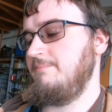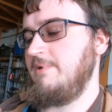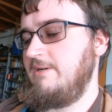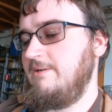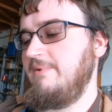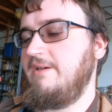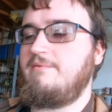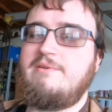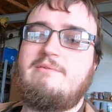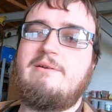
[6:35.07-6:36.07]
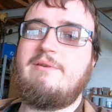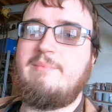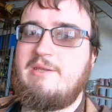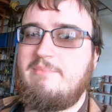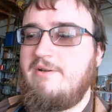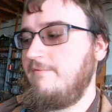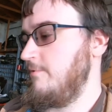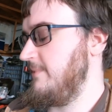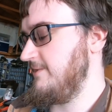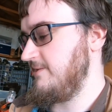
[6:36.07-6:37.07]
Not only do I want to make it better for
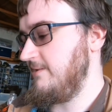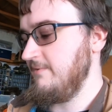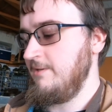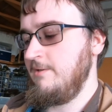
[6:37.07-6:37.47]
myself,